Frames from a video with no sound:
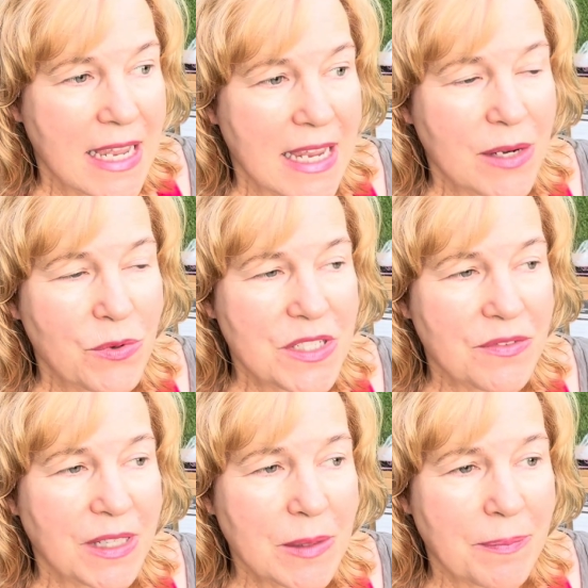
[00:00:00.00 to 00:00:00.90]
It was
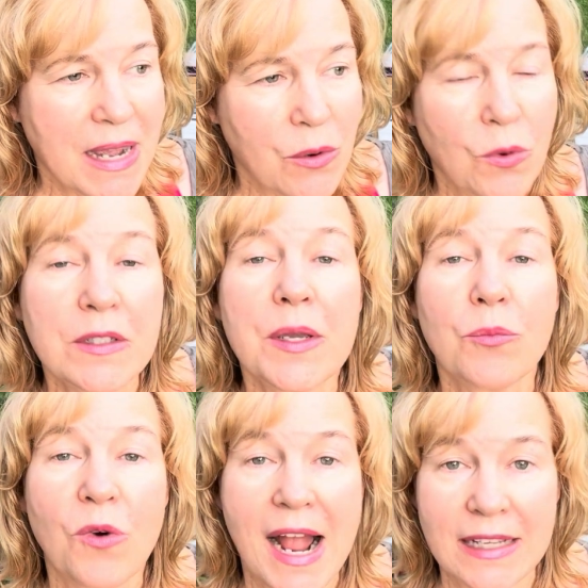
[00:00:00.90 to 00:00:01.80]
developed by William
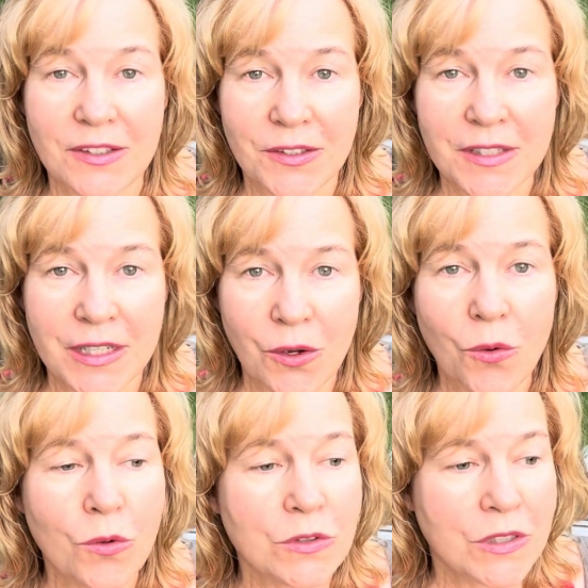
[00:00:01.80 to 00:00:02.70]
Radler, an
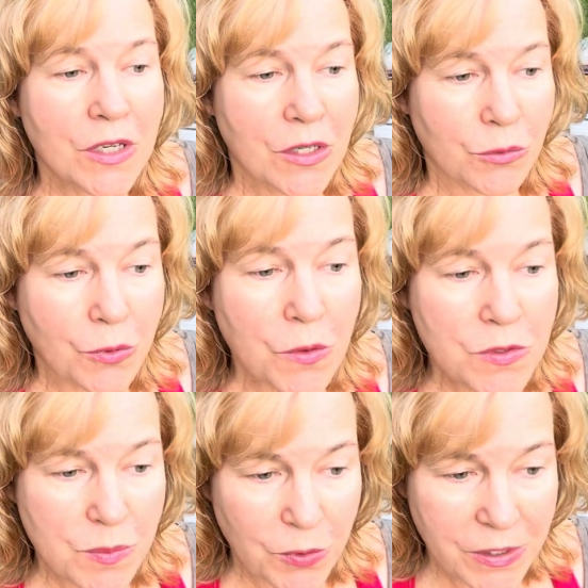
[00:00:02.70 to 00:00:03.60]
old rose
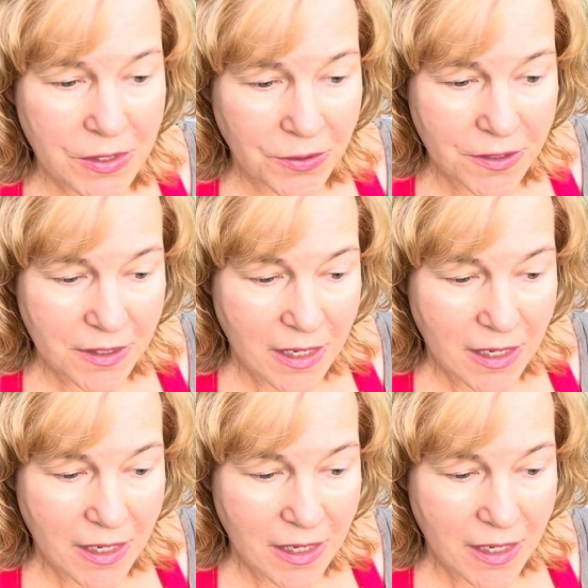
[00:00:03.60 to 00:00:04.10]
breeder